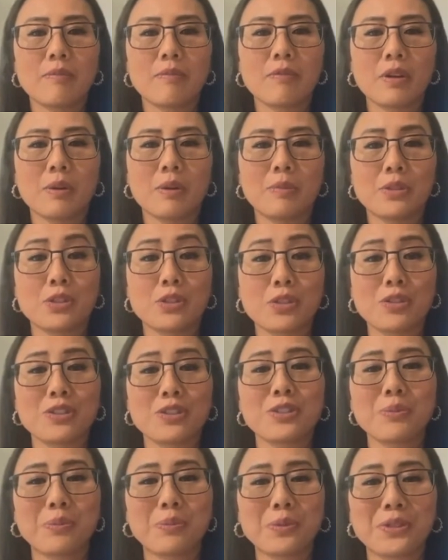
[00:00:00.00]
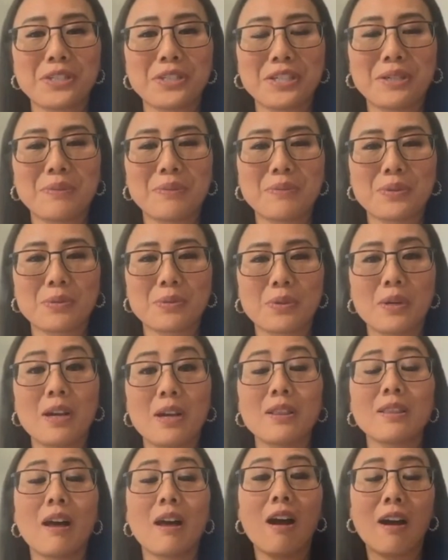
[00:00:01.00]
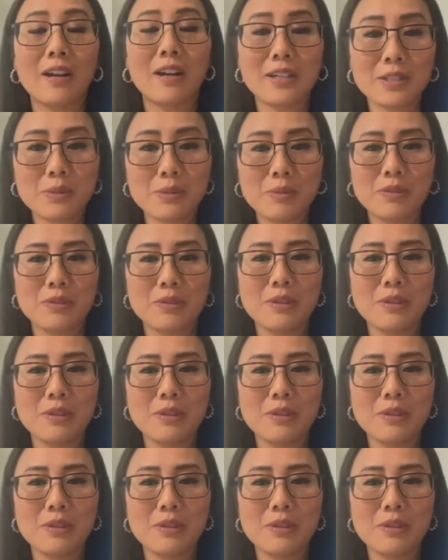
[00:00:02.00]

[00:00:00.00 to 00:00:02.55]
from ensuring support teams were aligned with